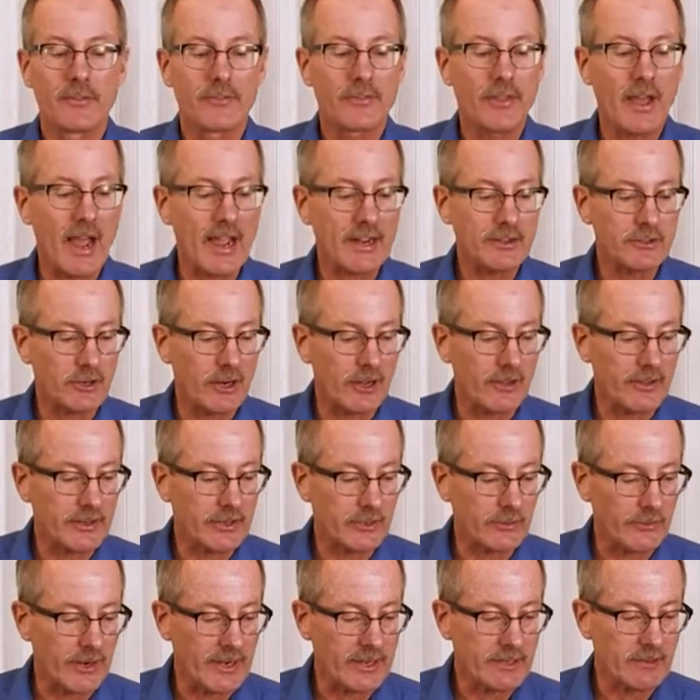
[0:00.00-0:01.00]
The
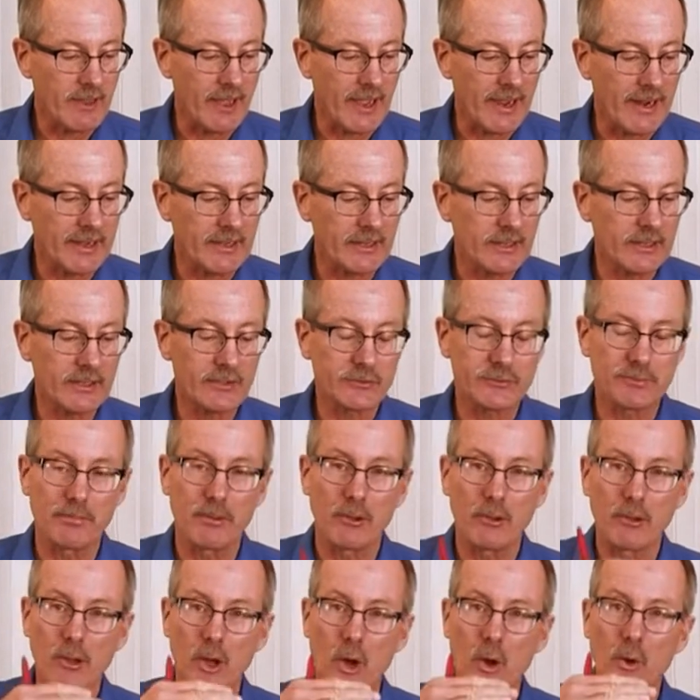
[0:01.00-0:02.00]
hydraulic grade line is
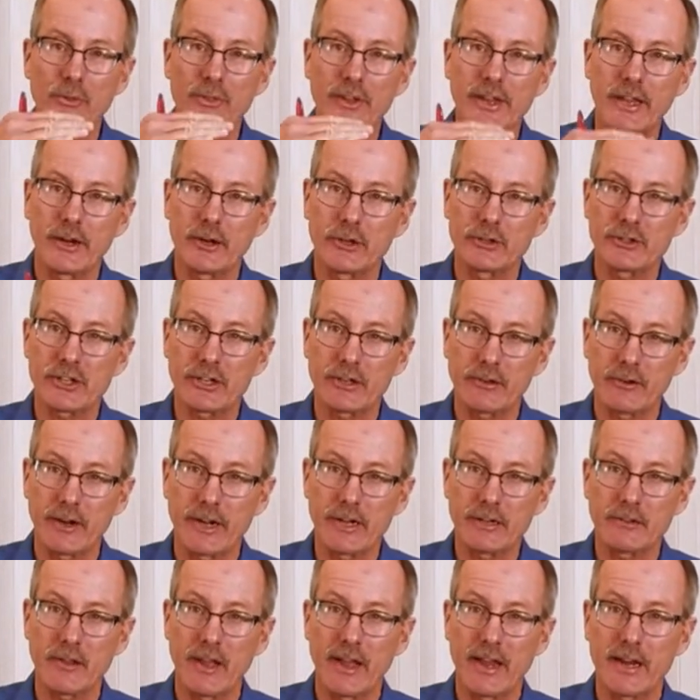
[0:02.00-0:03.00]
below the energy
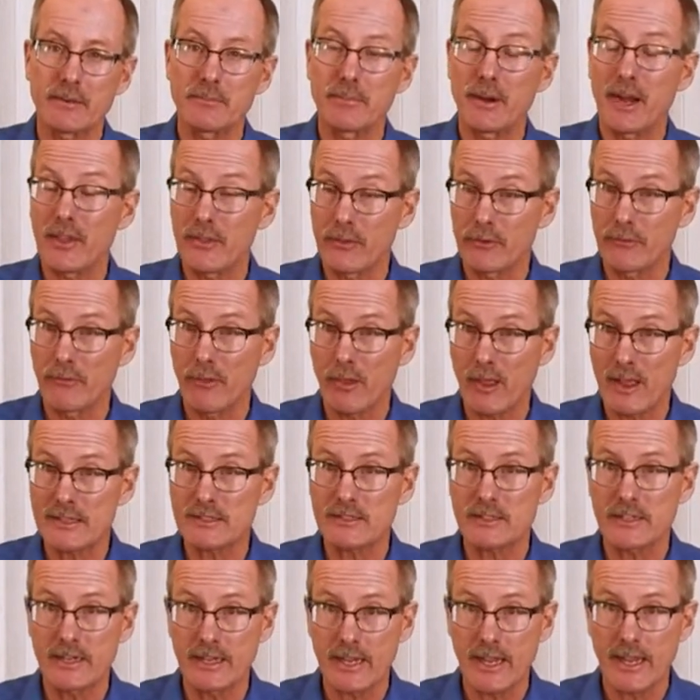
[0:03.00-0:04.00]
grade line by the
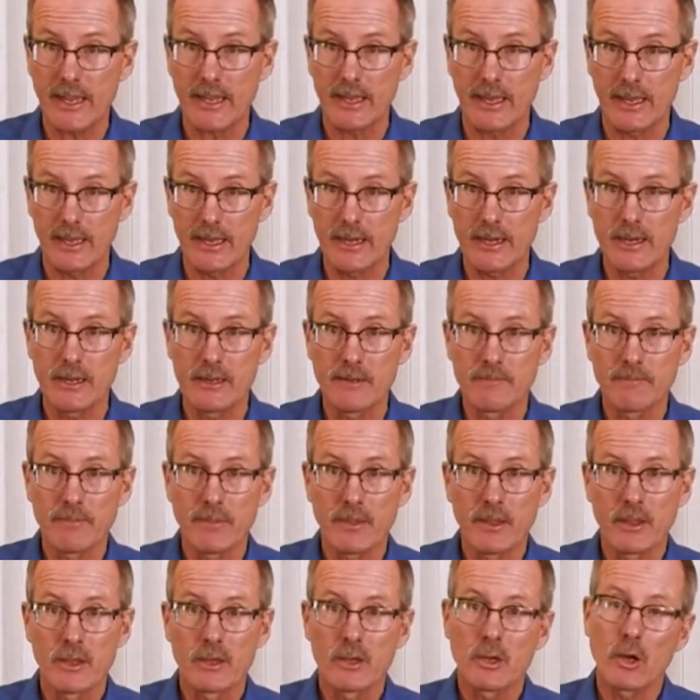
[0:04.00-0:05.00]
velocity head.
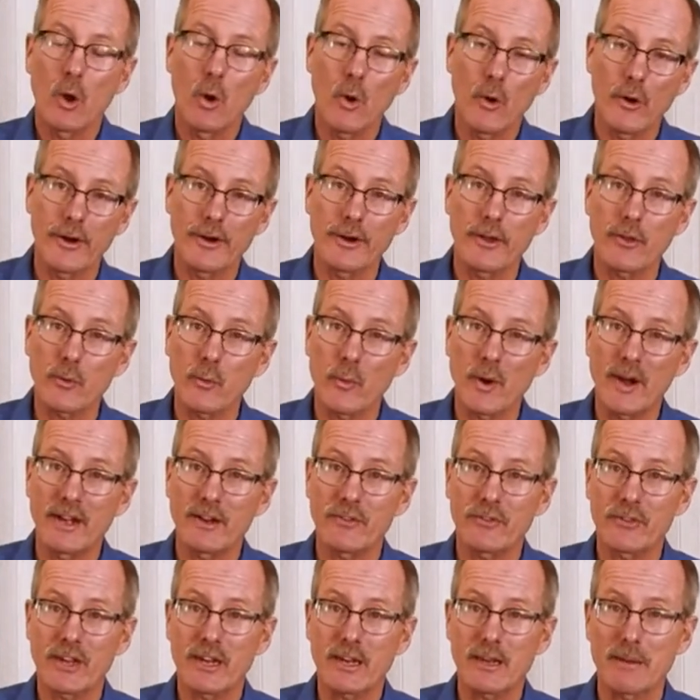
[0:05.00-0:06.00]
Or another way
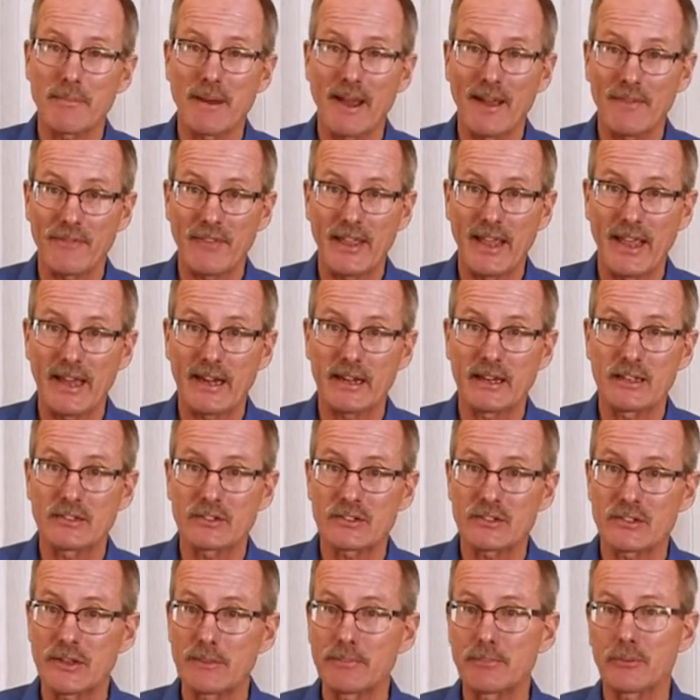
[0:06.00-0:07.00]
to think about that,
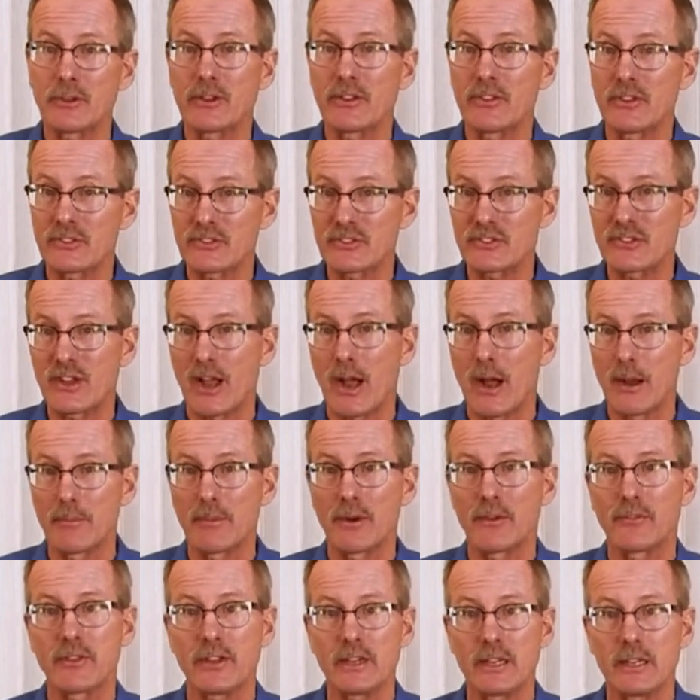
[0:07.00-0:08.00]
it's simply the sum
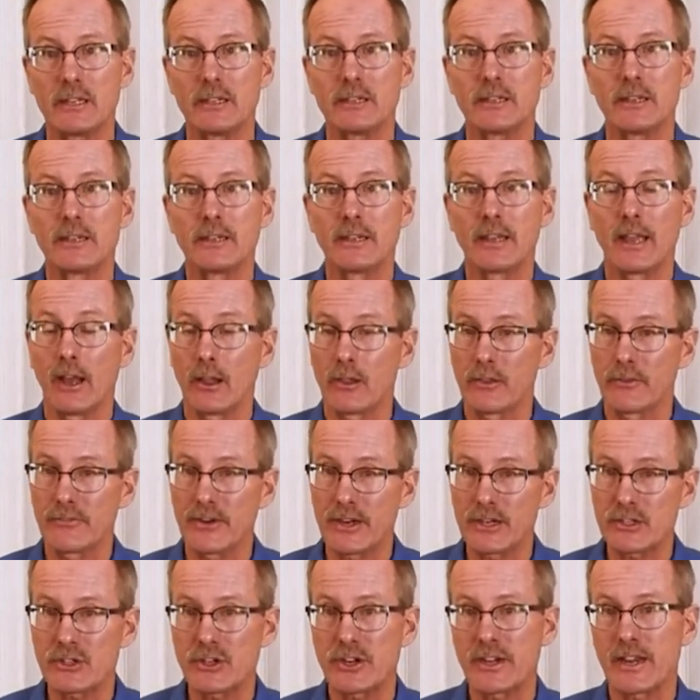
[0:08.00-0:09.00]
of the
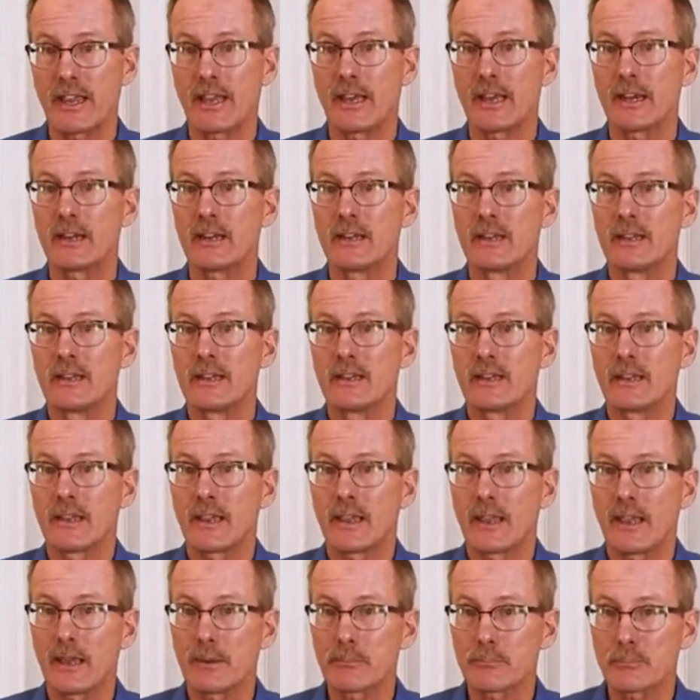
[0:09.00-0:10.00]
elevation head
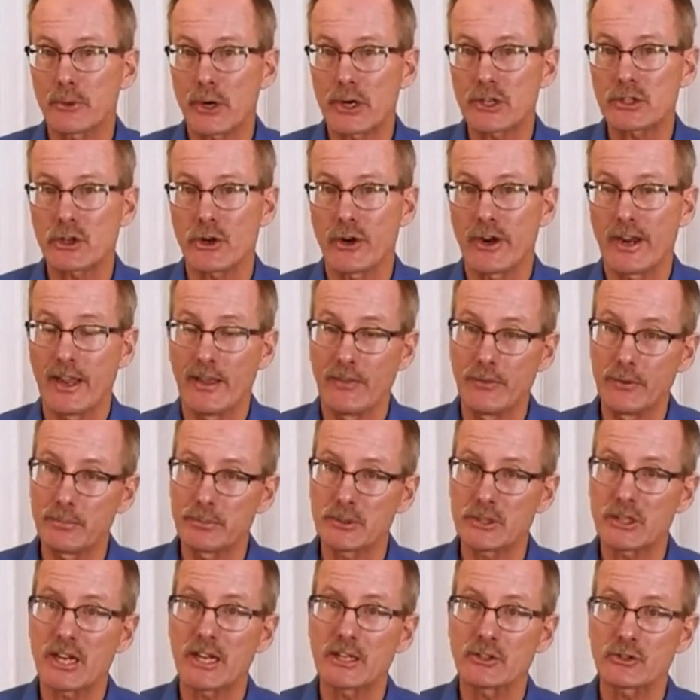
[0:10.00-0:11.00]
and pressure head, the
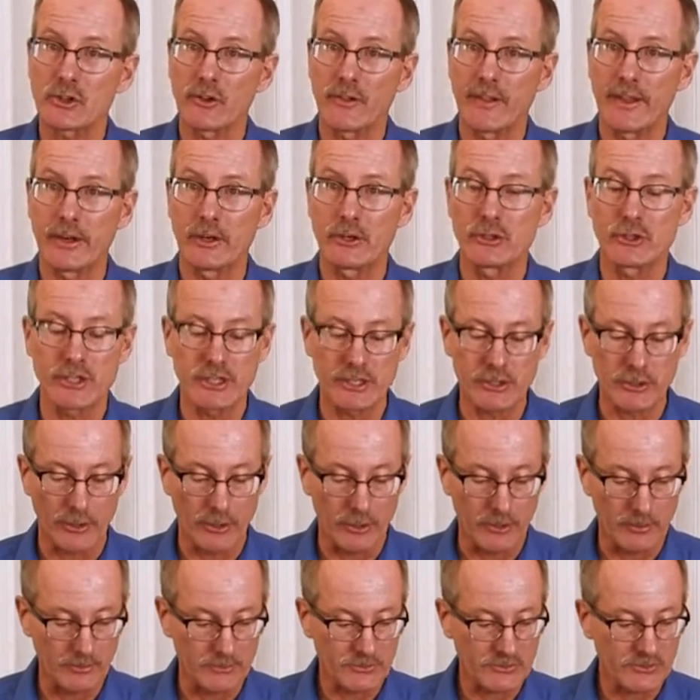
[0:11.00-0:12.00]
potential energy
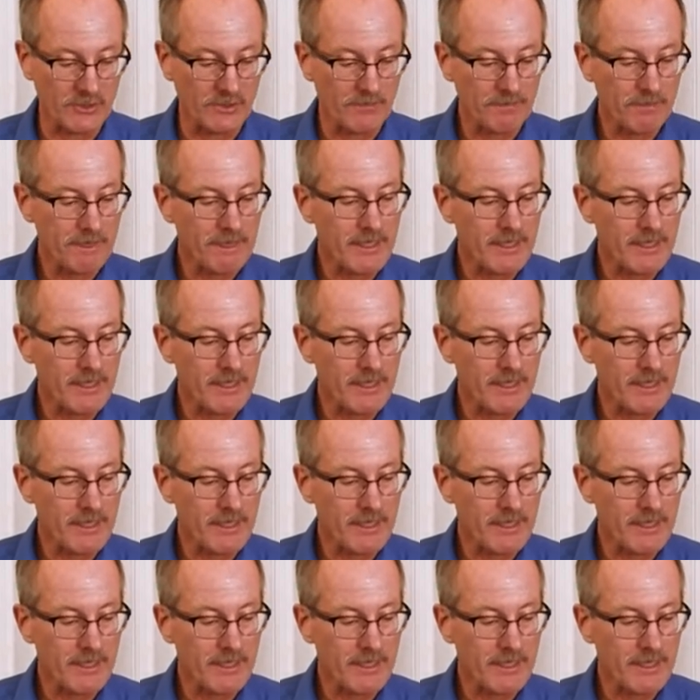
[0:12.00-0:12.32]
terms.